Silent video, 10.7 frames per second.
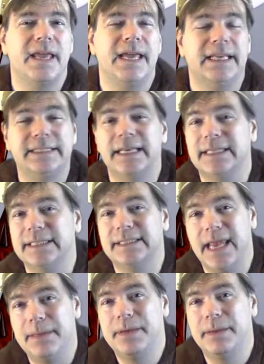is that this
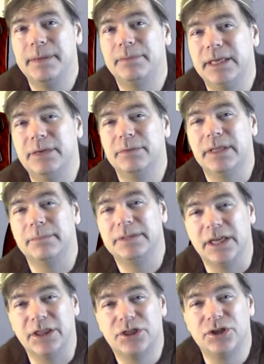game can be played with up
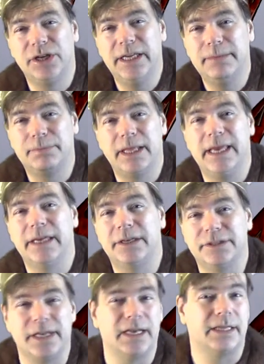to three
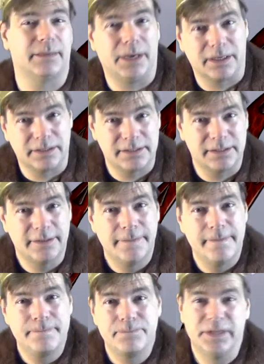players out of the box,
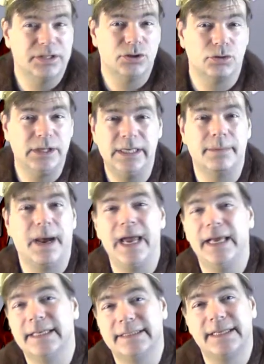and there's no need to buy
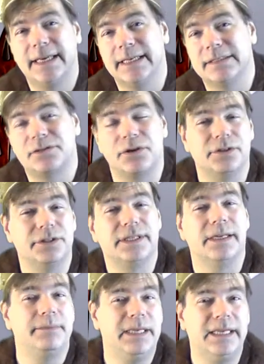a second starter
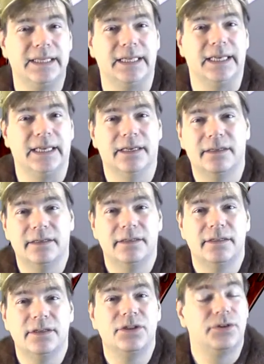set immediately.
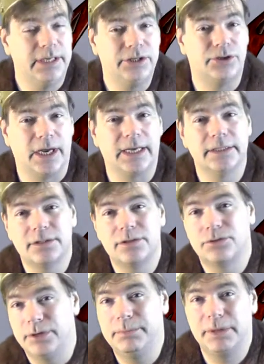Three dragons,
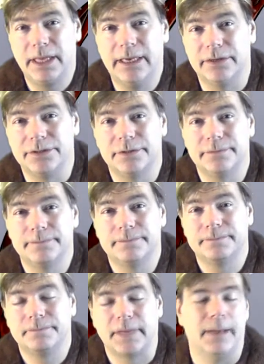three players.
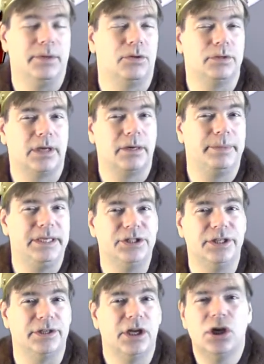I'm an old
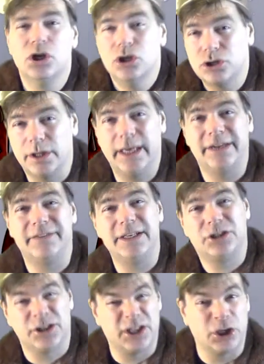RPGer, so the
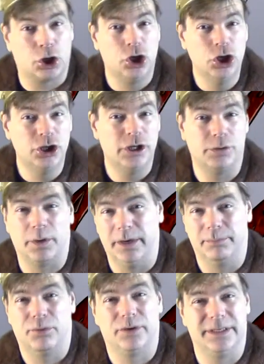adventures included were
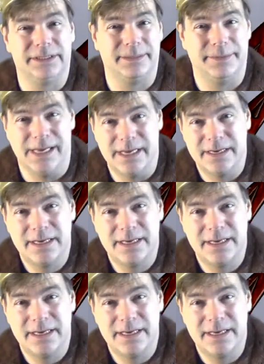important to me.